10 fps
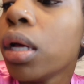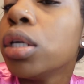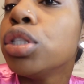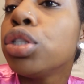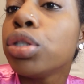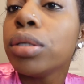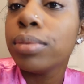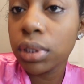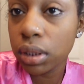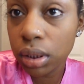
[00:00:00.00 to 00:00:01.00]

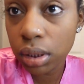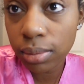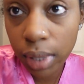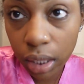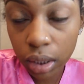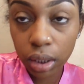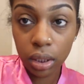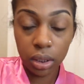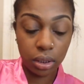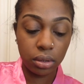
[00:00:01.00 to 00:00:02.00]
strips better
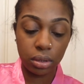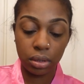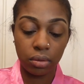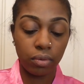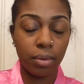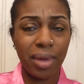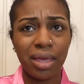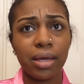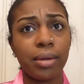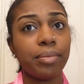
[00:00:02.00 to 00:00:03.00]
with
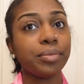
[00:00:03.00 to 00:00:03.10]
makeup.